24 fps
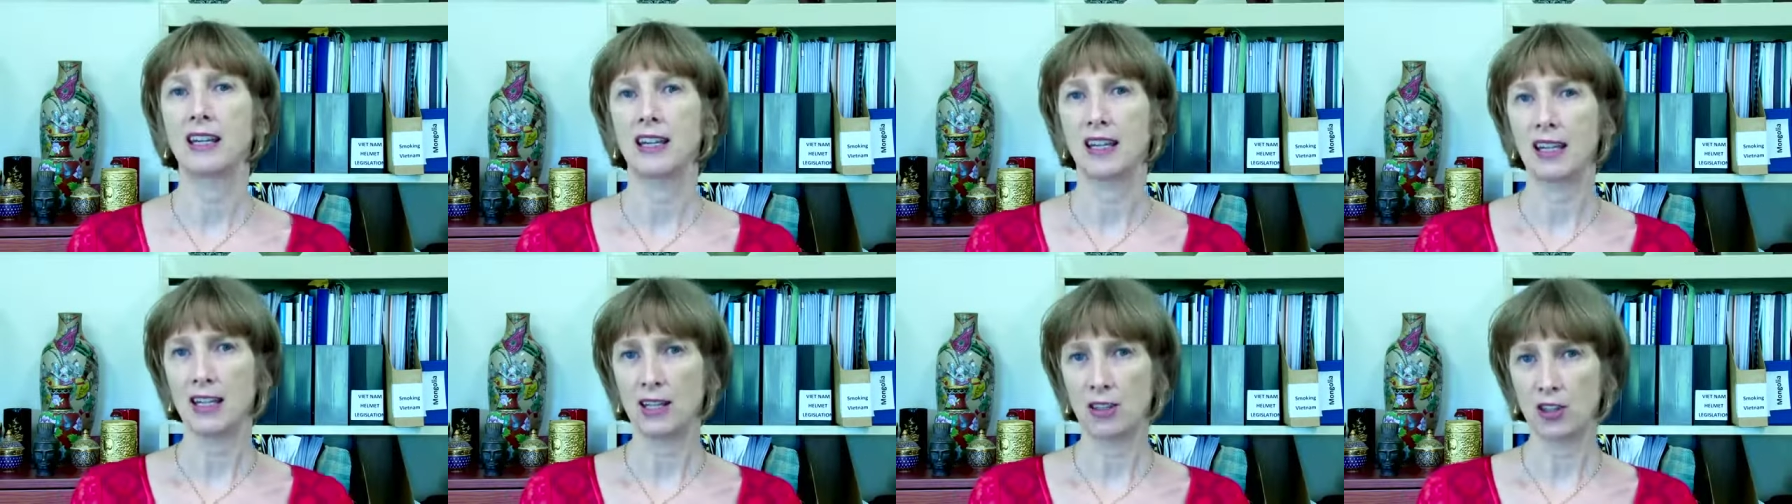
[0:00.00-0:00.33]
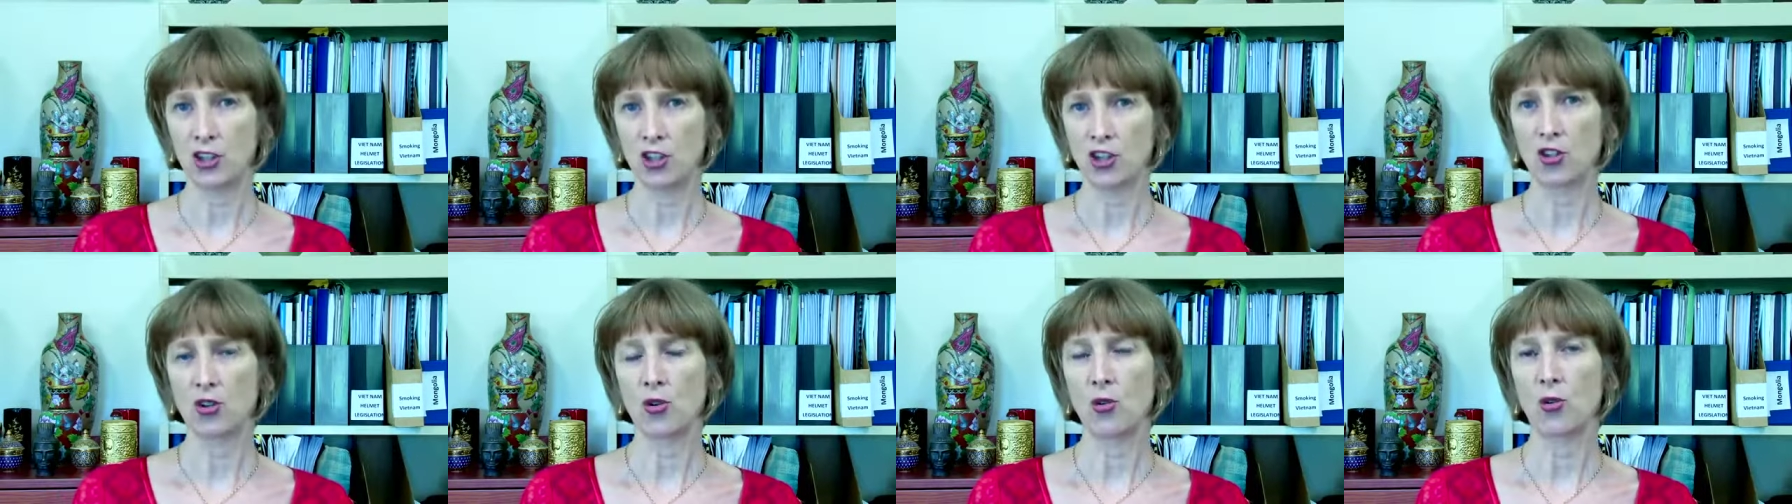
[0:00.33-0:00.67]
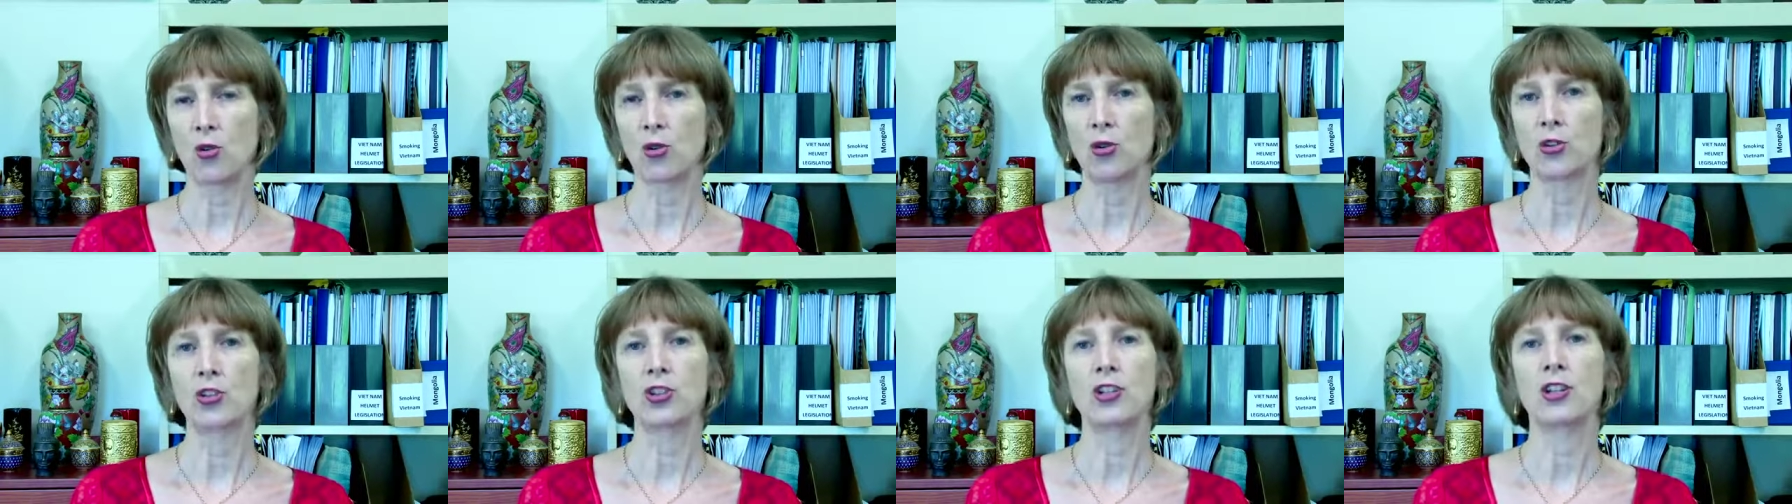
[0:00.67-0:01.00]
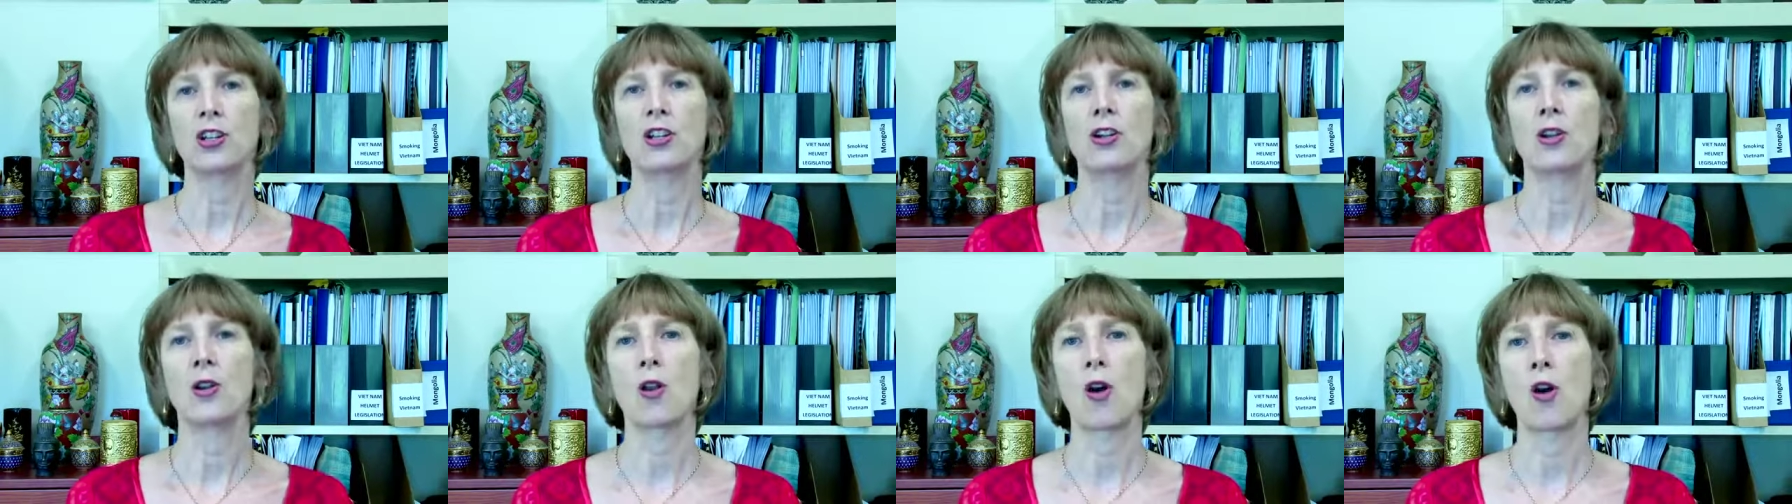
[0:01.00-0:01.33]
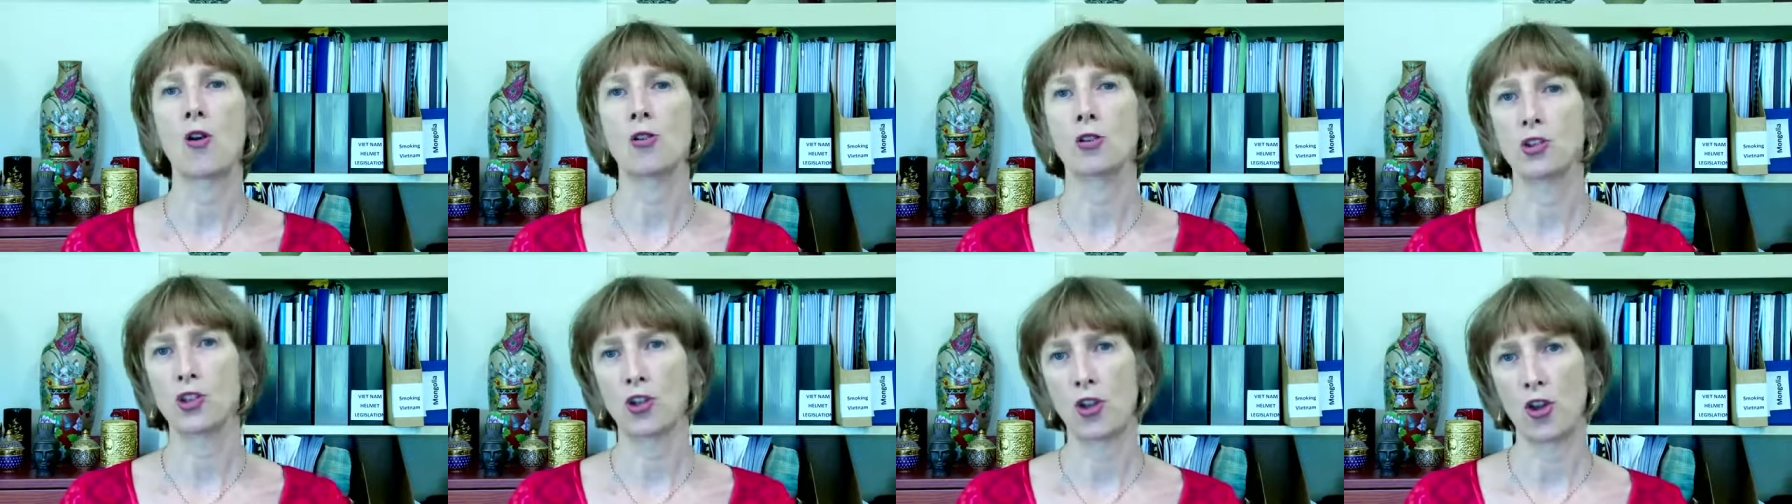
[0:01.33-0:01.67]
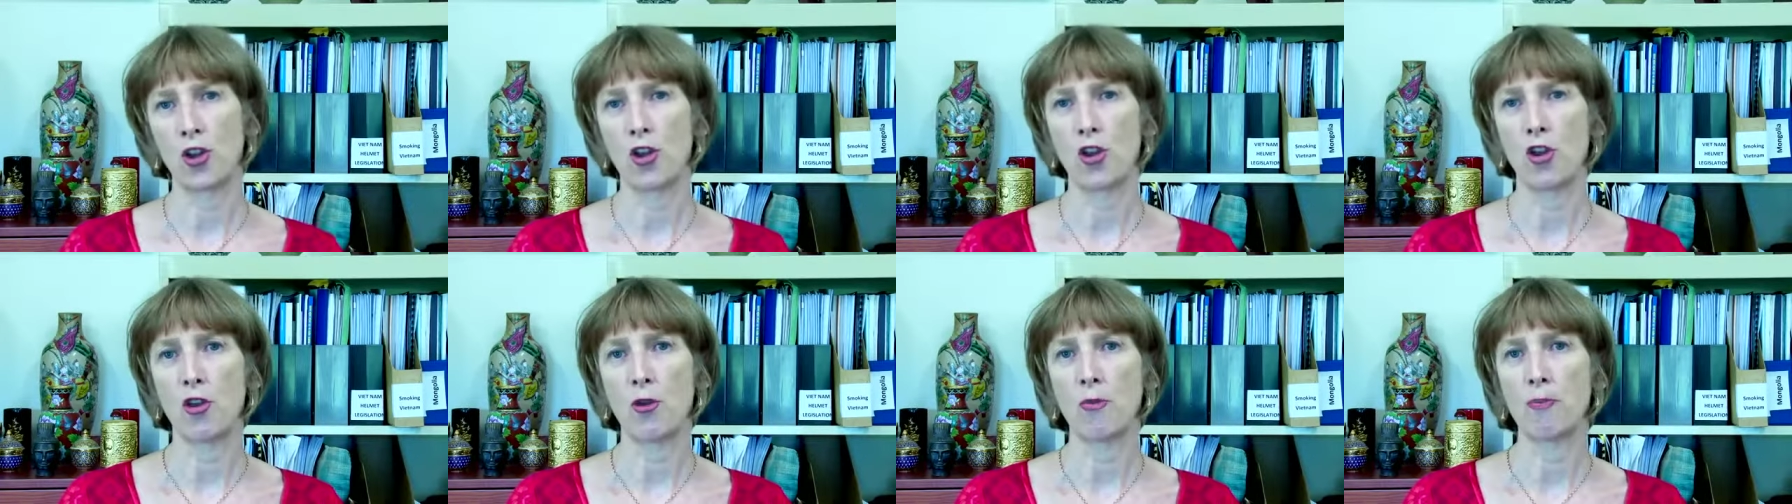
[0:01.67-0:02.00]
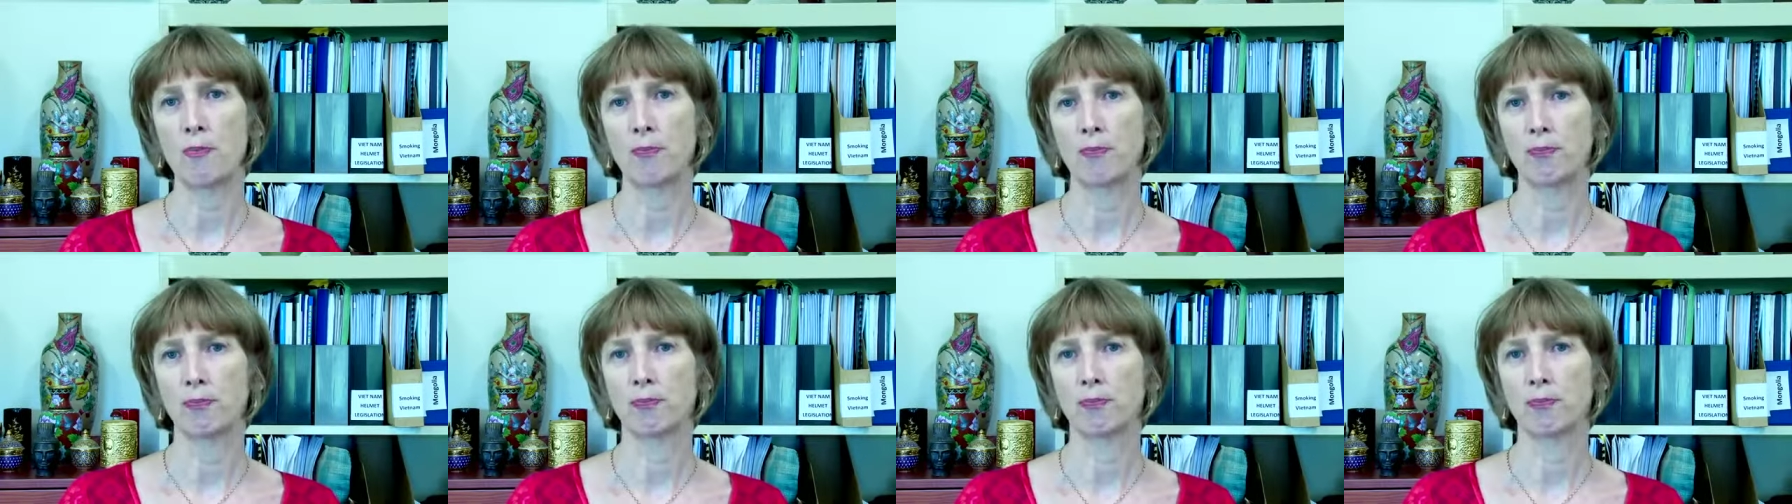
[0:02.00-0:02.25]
in the short and long term.